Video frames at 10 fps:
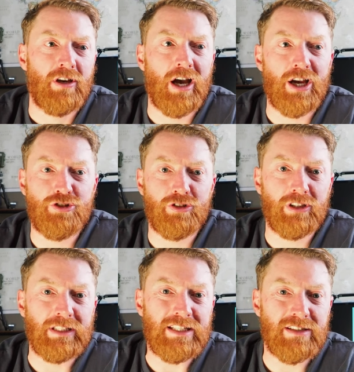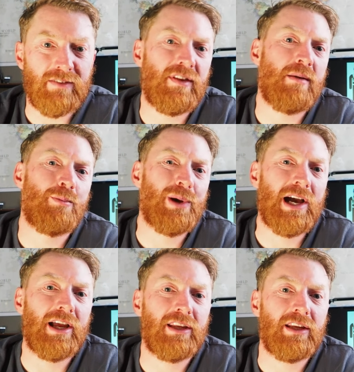I should at least give them
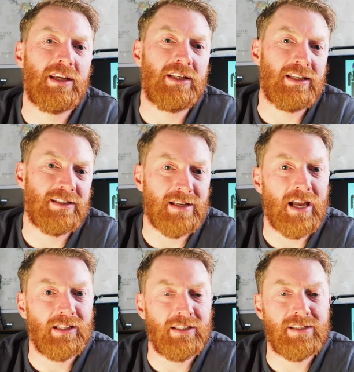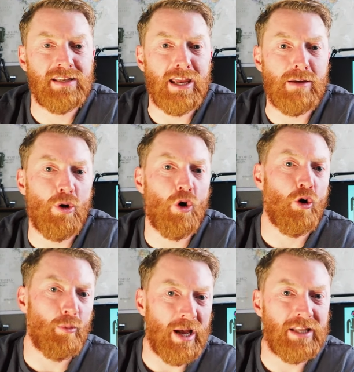back in exactly the same
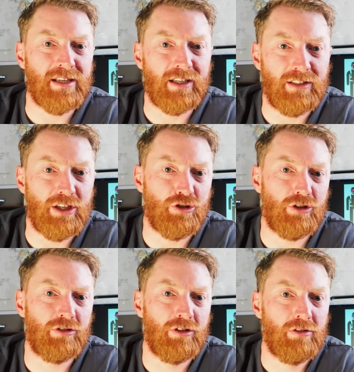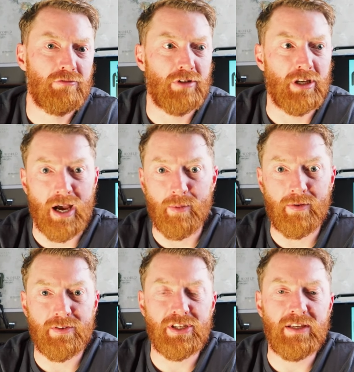or better condition than how I
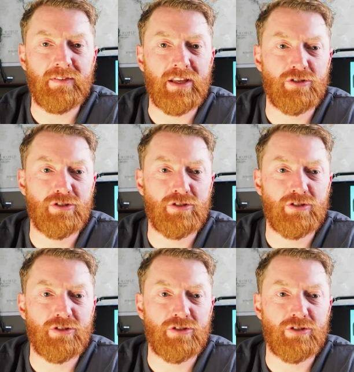received it.